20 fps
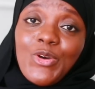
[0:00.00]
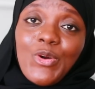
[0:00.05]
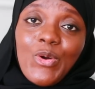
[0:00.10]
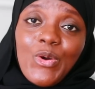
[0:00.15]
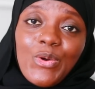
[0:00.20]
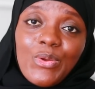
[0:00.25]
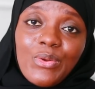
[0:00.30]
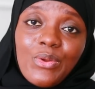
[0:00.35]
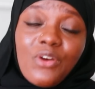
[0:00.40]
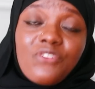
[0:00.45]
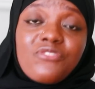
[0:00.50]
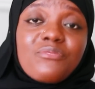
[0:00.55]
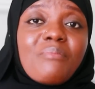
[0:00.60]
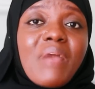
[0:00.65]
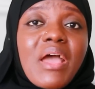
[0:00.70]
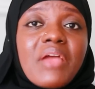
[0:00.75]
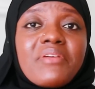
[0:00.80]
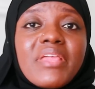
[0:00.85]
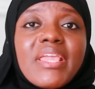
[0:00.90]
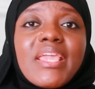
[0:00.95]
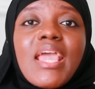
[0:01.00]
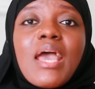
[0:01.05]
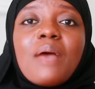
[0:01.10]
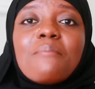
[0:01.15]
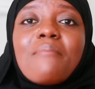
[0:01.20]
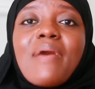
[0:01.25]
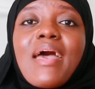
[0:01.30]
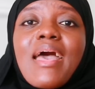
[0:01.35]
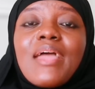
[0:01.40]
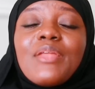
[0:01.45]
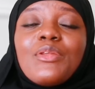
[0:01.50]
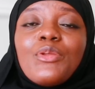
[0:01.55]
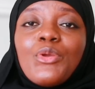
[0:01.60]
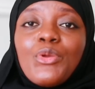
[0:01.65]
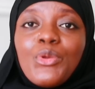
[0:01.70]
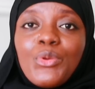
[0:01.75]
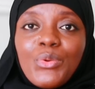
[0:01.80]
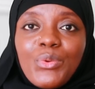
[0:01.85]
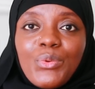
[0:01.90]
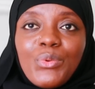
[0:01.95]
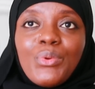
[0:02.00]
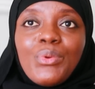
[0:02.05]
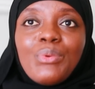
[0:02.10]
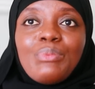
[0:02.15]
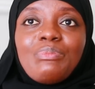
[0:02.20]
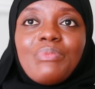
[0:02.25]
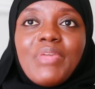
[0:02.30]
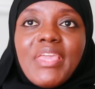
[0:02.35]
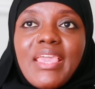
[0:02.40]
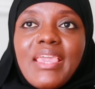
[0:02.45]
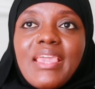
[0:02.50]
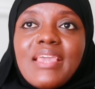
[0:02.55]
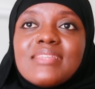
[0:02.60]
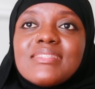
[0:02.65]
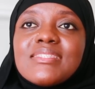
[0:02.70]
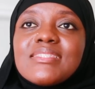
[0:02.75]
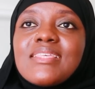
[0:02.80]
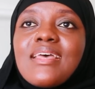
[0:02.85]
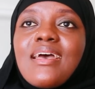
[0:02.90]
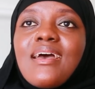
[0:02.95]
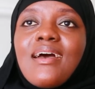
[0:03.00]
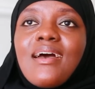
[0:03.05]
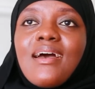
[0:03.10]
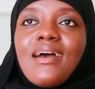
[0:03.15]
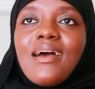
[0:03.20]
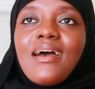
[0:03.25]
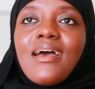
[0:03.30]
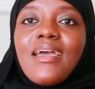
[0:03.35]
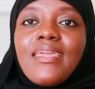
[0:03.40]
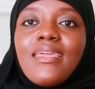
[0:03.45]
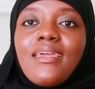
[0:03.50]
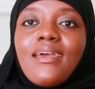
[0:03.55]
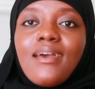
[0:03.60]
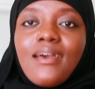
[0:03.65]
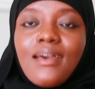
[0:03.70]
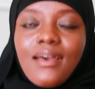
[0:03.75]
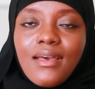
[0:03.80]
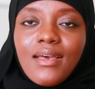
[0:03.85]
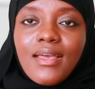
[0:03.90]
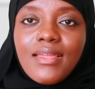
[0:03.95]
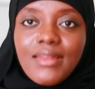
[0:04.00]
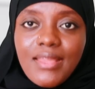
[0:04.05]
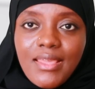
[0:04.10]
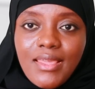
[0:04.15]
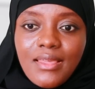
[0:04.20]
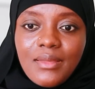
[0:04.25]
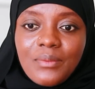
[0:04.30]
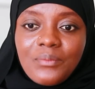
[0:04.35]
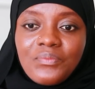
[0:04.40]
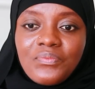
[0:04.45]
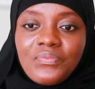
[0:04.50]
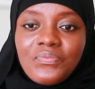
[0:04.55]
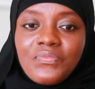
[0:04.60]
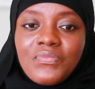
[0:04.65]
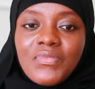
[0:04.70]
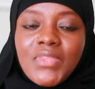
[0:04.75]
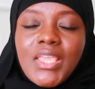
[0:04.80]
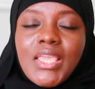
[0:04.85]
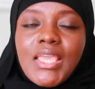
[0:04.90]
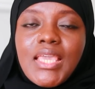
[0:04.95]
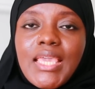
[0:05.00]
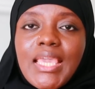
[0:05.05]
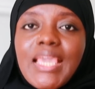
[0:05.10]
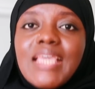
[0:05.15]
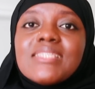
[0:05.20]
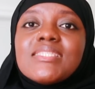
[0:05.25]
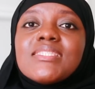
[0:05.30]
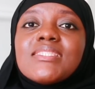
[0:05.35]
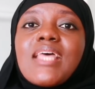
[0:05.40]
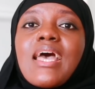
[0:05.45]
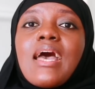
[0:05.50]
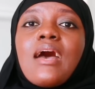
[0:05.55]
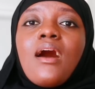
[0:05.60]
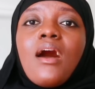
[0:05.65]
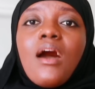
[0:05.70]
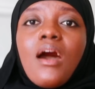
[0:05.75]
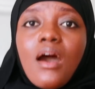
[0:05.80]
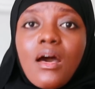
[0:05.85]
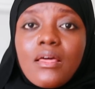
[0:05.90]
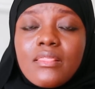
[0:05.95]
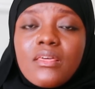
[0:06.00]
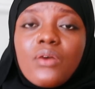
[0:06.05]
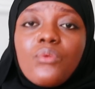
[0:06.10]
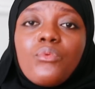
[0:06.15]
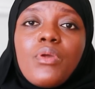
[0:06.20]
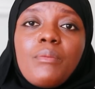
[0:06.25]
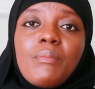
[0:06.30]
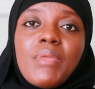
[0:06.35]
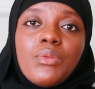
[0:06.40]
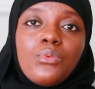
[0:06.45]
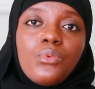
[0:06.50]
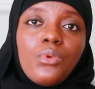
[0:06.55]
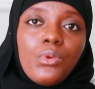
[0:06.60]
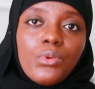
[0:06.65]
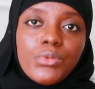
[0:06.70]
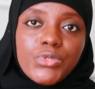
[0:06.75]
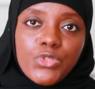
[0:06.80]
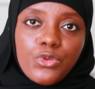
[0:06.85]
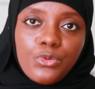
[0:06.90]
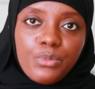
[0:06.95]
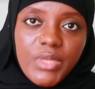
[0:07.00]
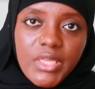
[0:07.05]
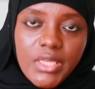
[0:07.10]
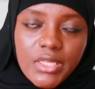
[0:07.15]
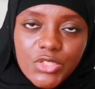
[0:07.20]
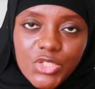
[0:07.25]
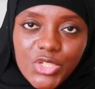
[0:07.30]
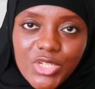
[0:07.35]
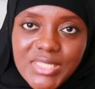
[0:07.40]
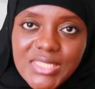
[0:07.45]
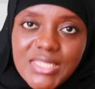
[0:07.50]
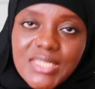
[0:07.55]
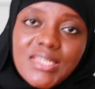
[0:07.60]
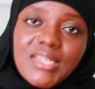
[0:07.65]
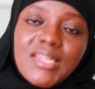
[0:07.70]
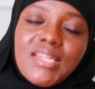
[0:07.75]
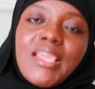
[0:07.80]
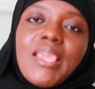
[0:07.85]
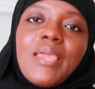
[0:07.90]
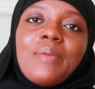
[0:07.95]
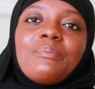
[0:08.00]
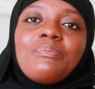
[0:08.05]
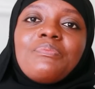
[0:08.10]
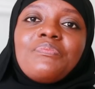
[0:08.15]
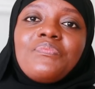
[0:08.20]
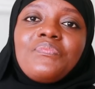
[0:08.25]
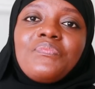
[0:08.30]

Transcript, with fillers: con of marrying a man who is high earning is that other women will also be interested in him.